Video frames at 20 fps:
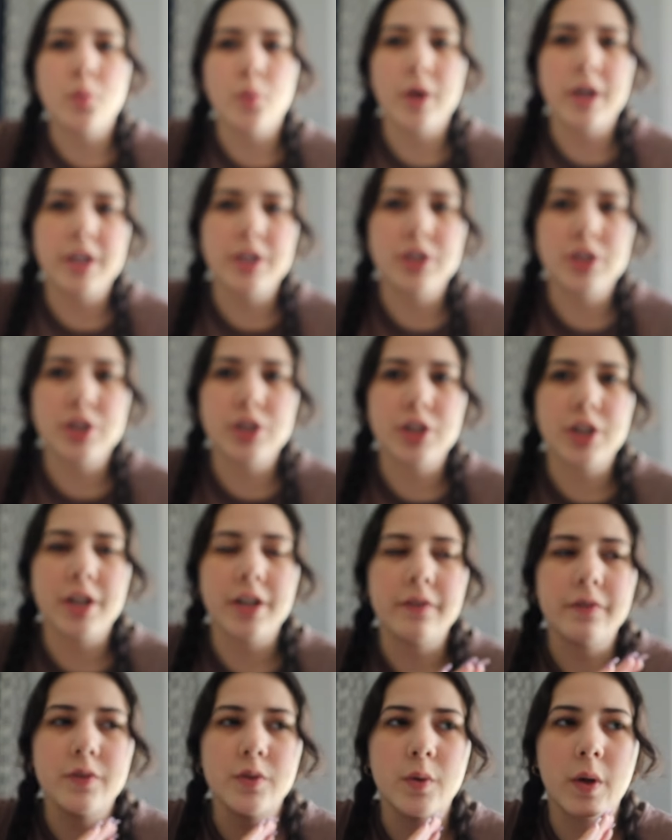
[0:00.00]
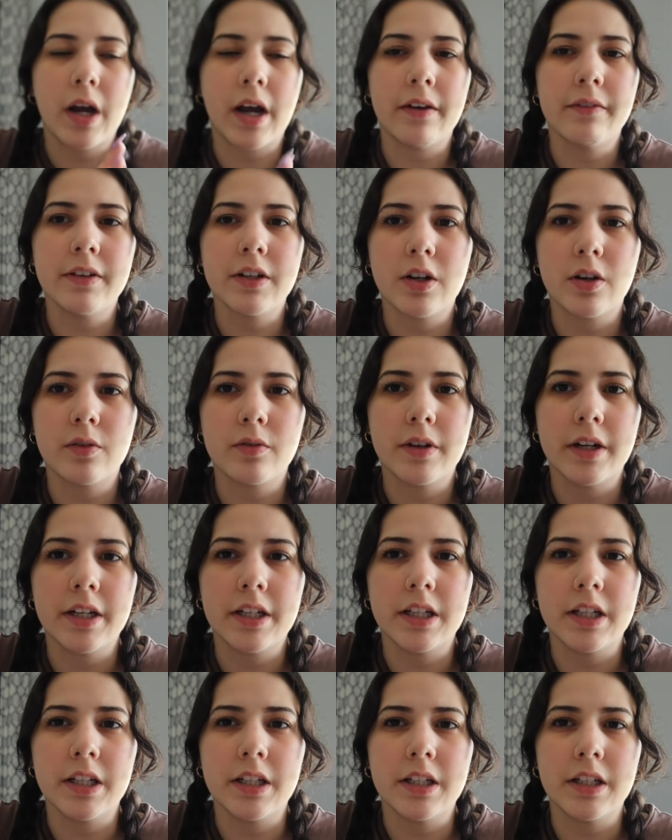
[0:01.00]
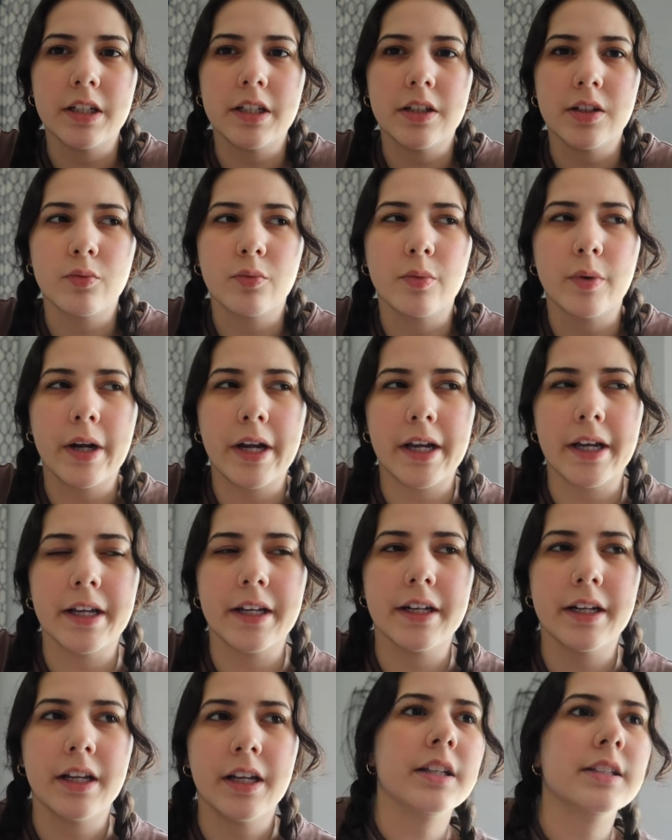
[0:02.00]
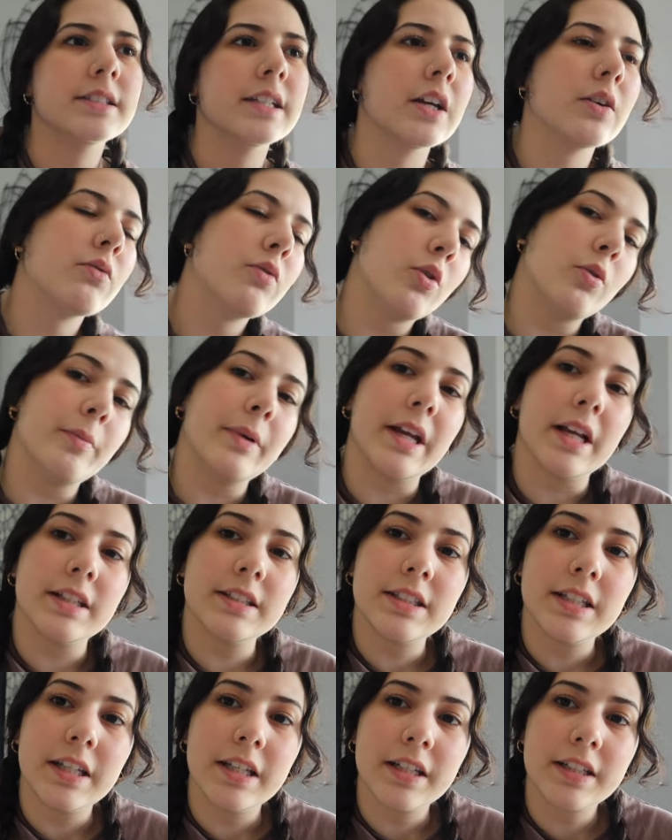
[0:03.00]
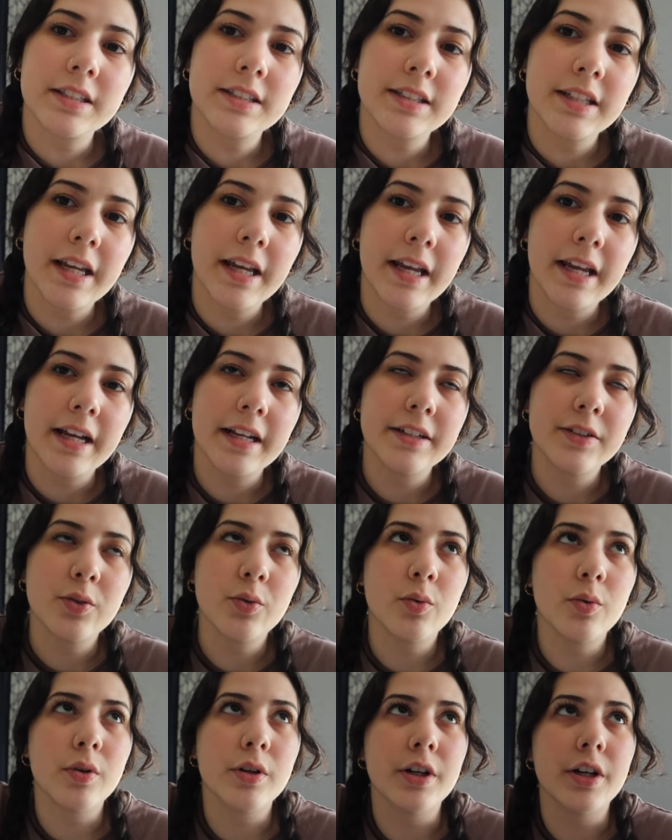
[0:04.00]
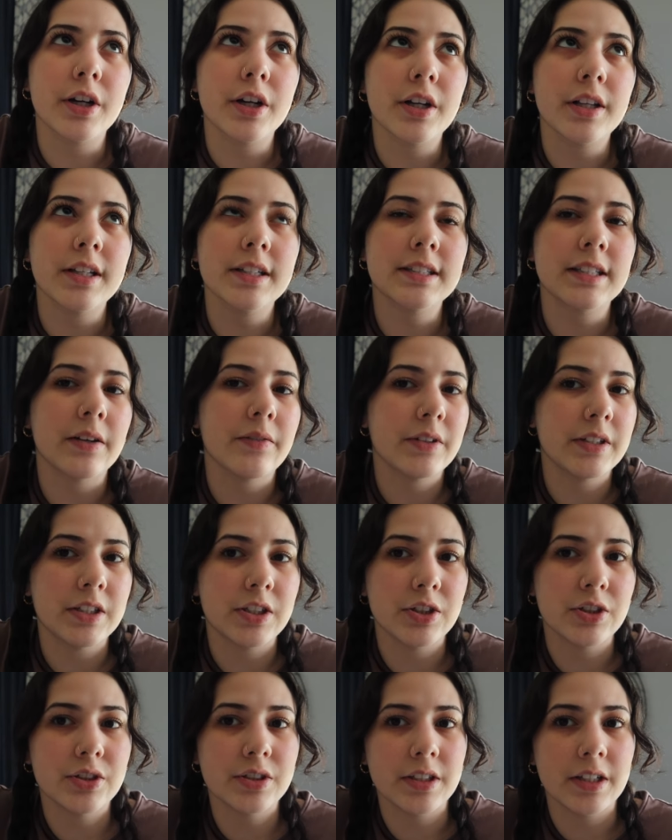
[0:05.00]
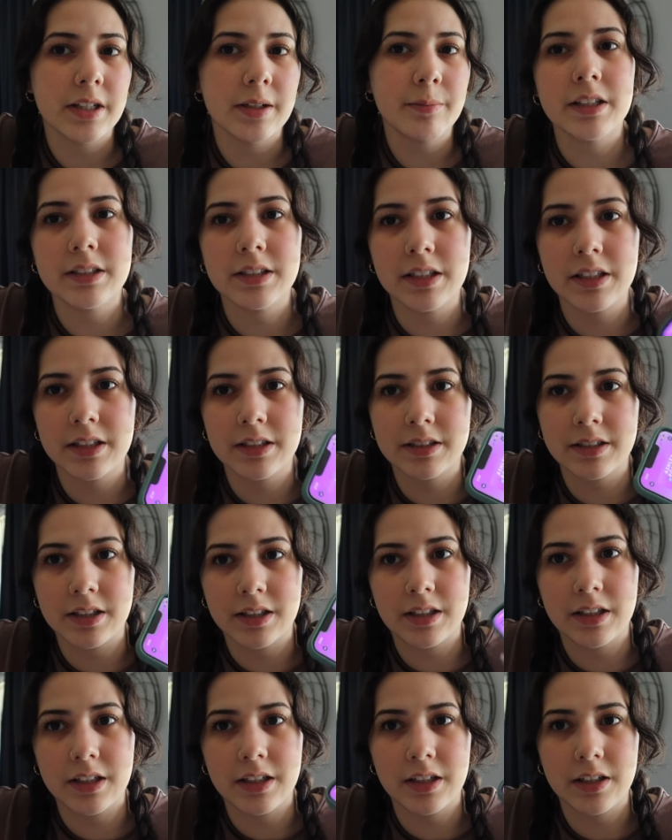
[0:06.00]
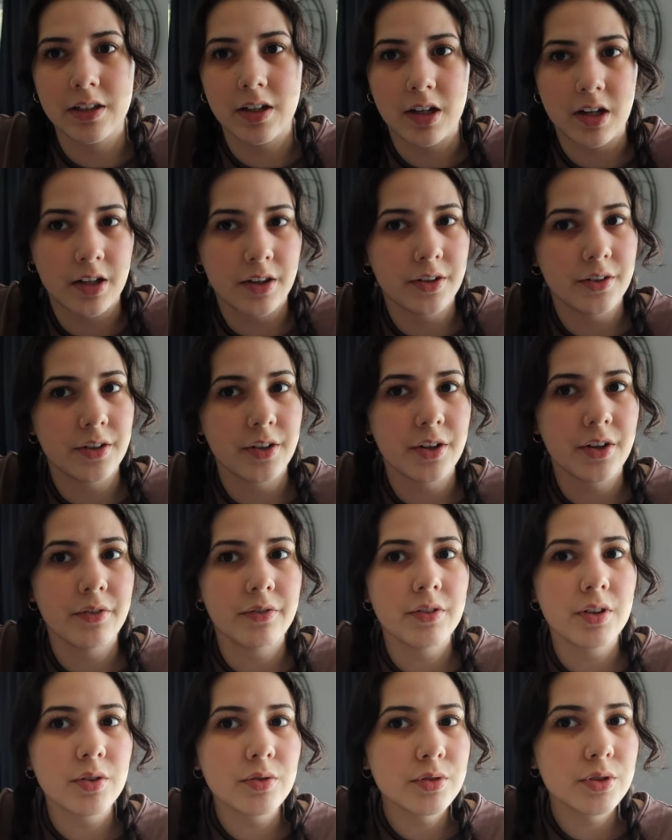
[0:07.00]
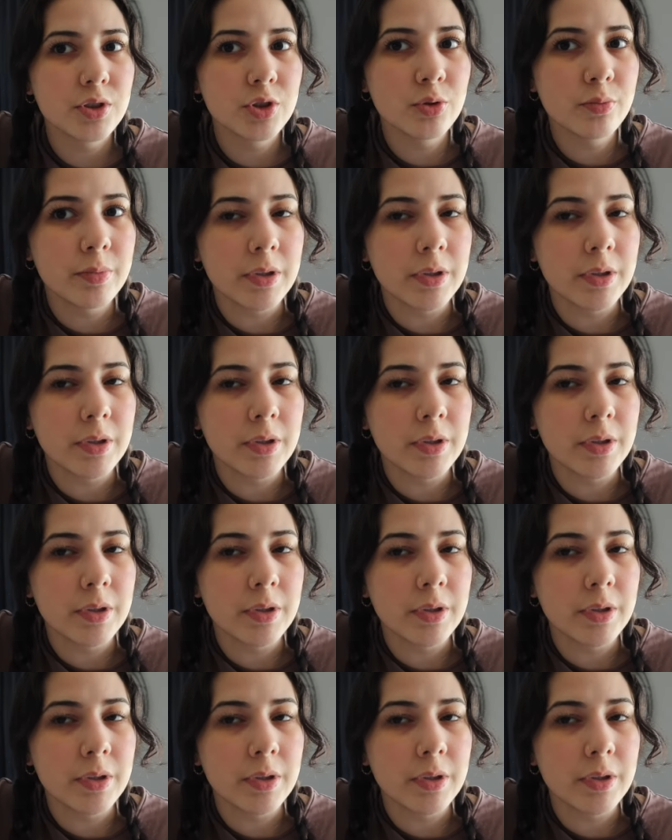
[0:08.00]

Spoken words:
which if you haven't already read The Dead Romantics and or The 7 Year Slip, this is the author of those two